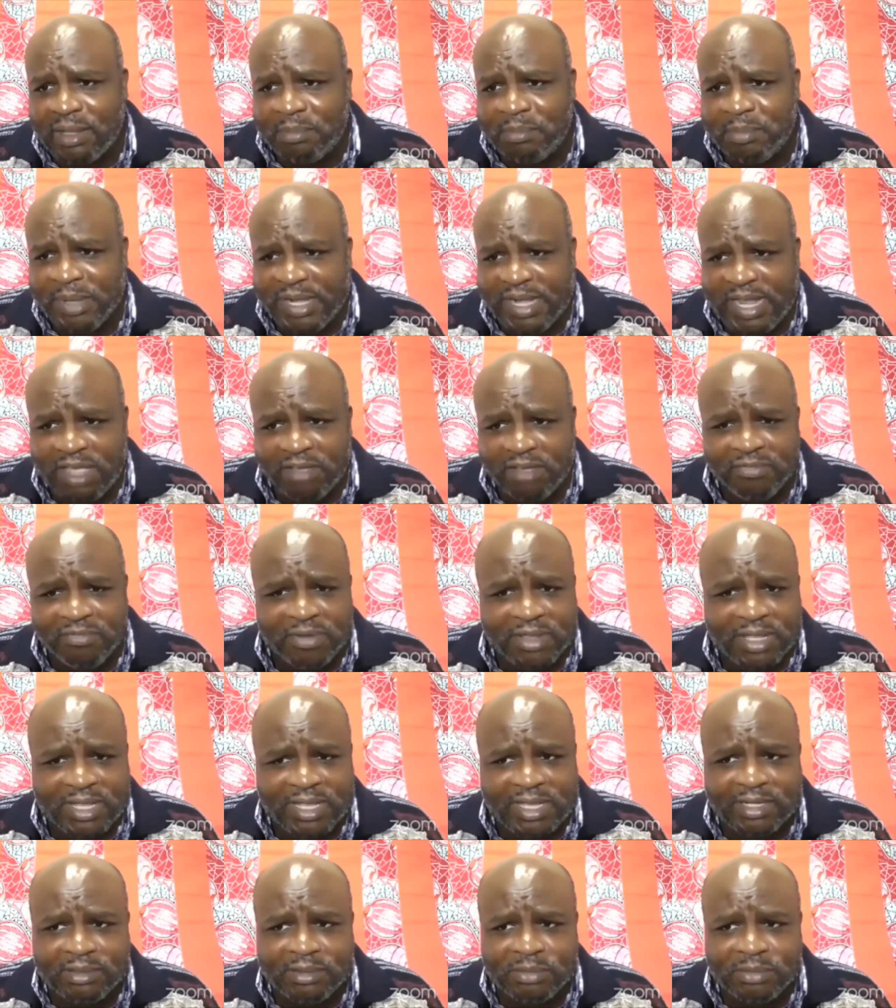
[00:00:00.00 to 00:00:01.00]

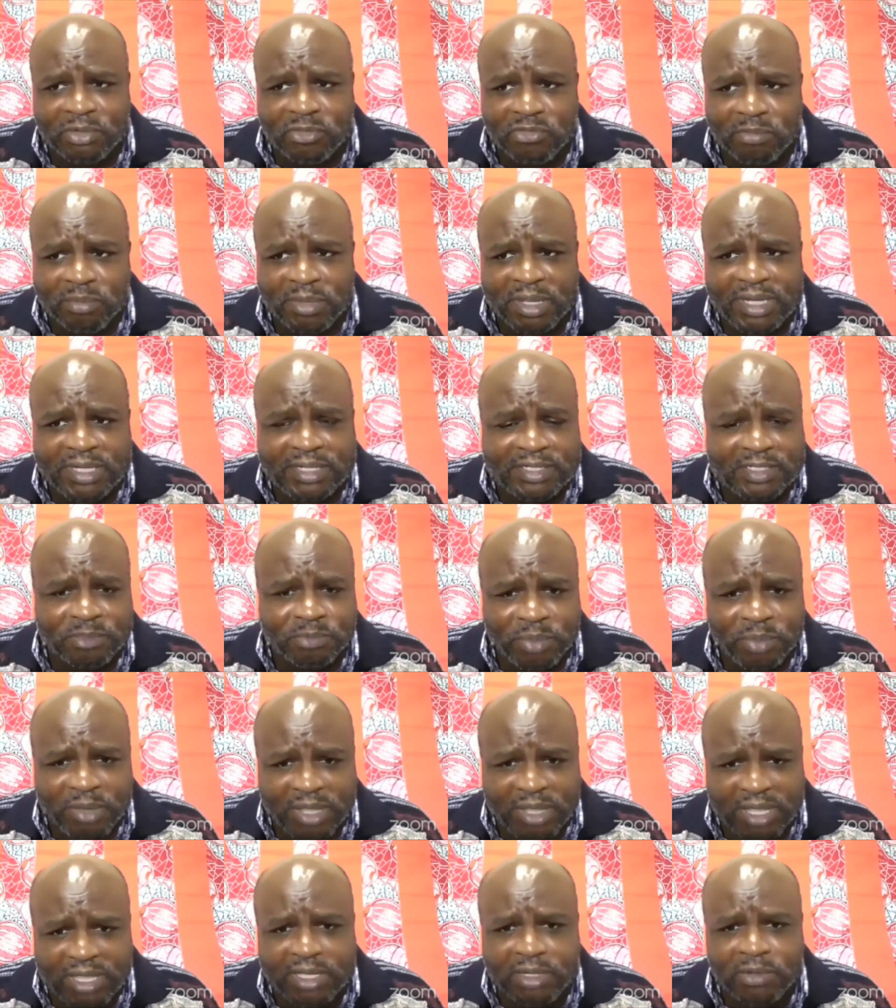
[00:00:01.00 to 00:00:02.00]
Pan-African movement in
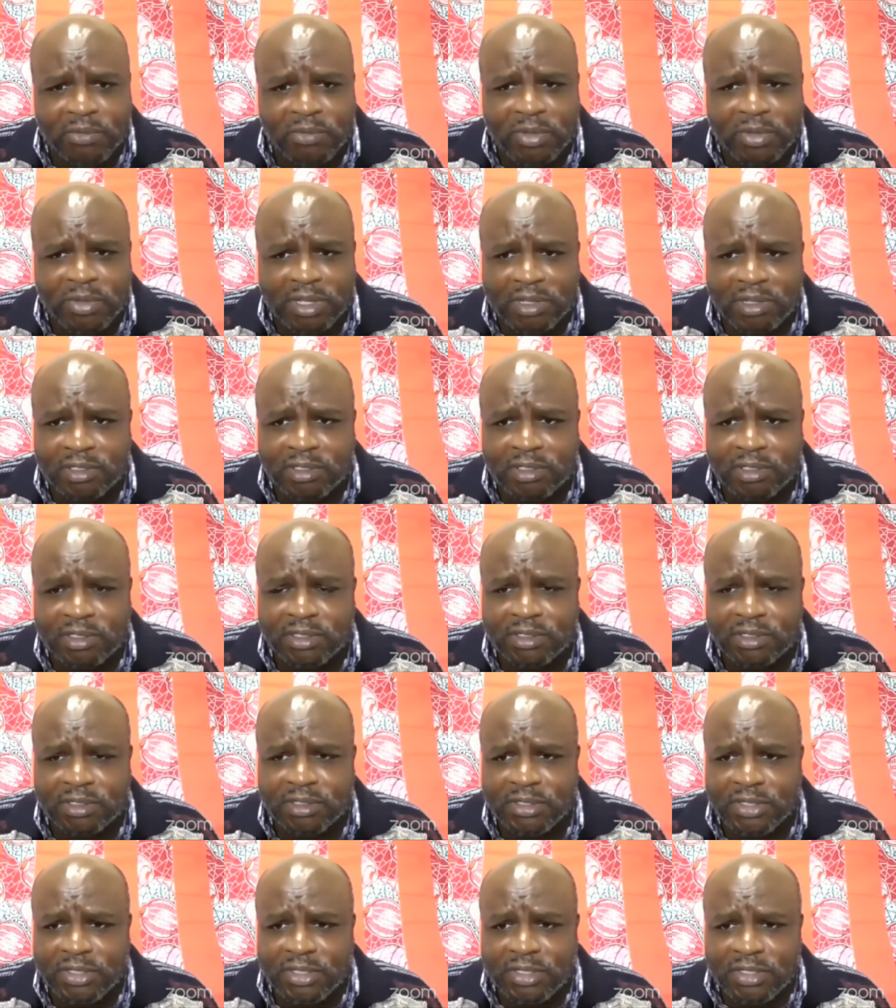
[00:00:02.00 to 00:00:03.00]
Spain, we
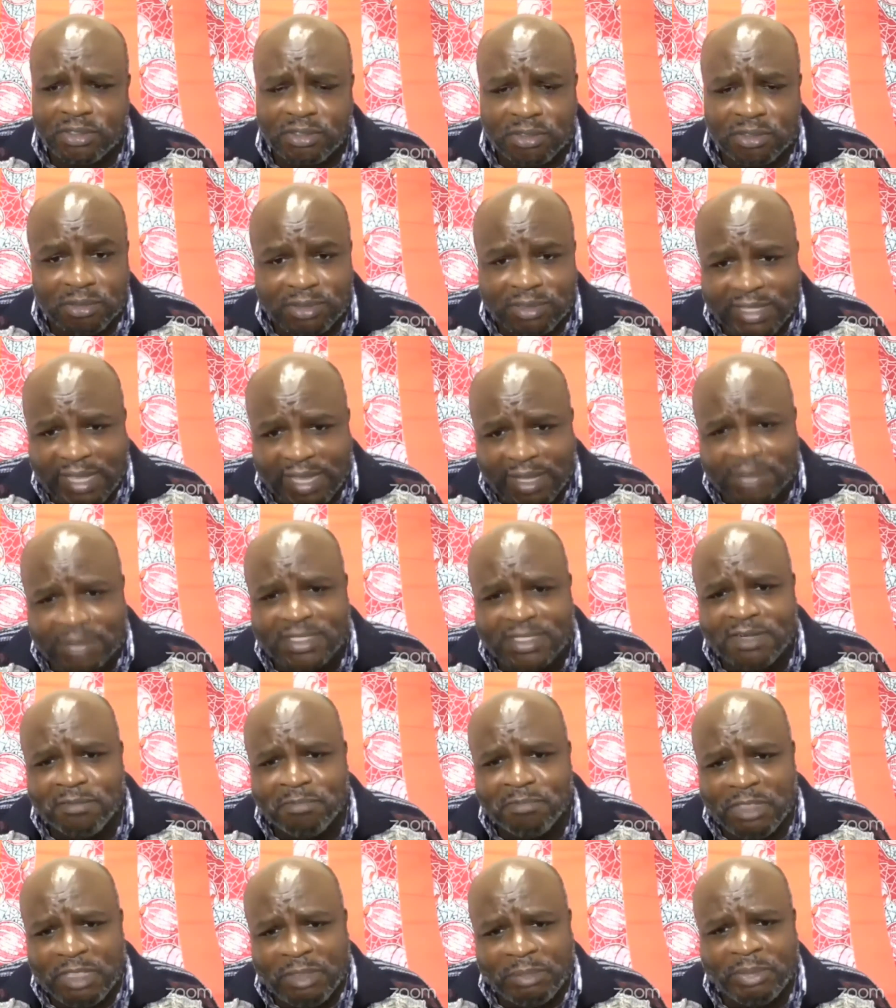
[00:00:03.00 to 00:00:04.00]
call
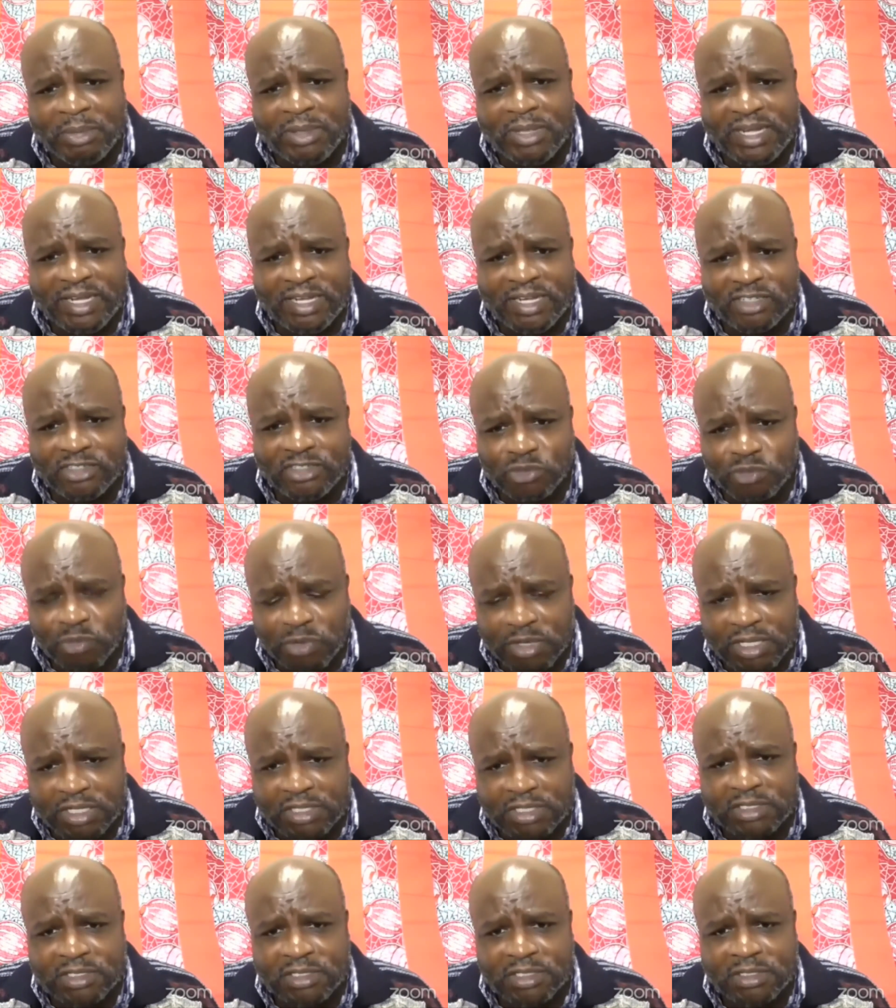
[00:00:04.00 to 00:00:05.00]
2,000 people in the
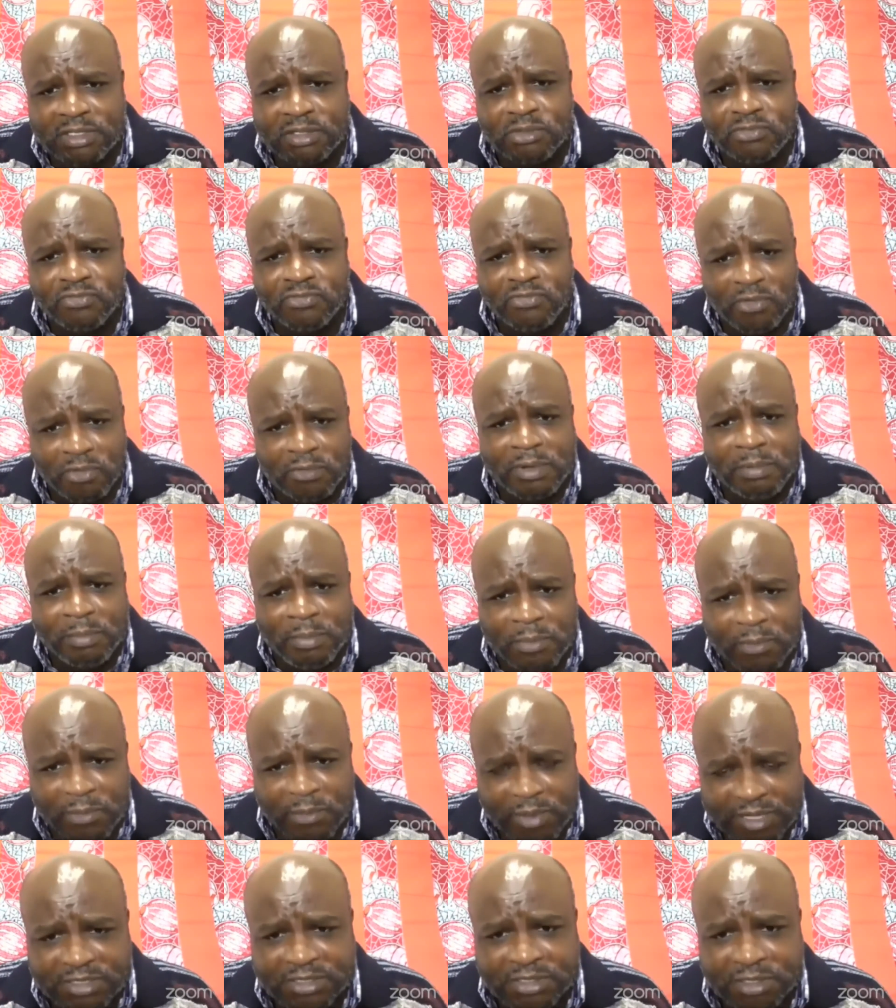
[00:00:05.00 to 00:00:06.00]
street for
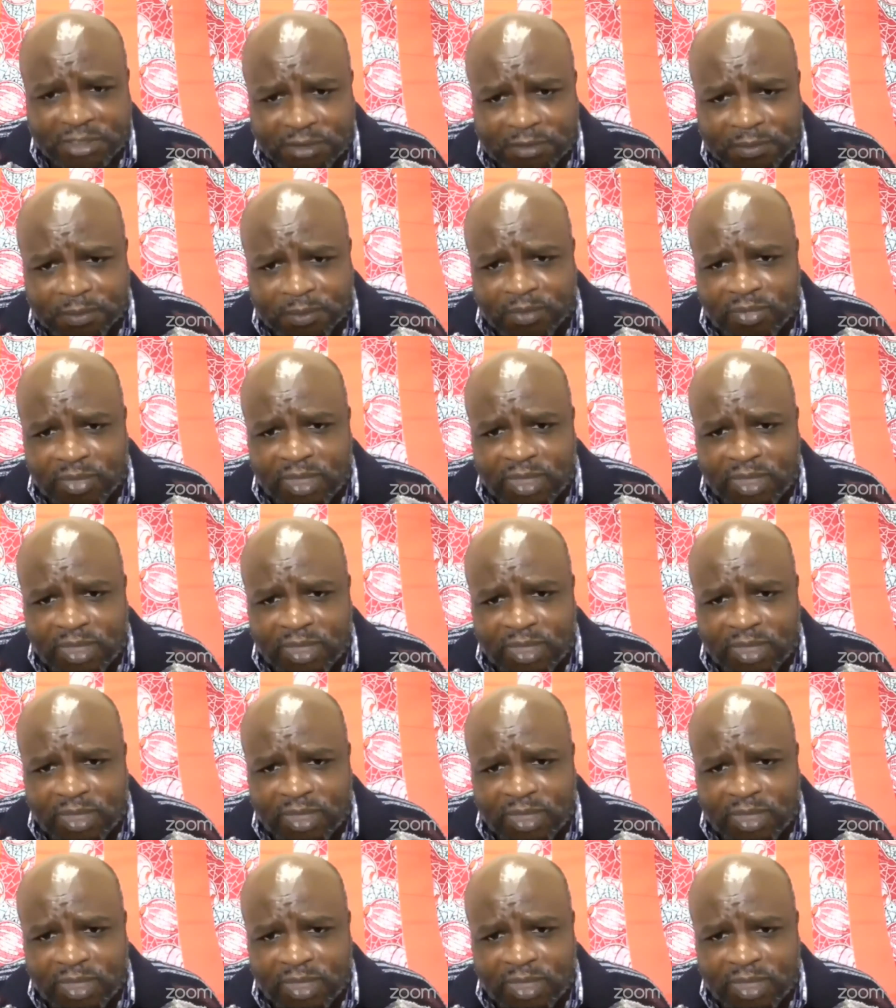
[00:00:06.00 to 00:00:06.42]
reparation.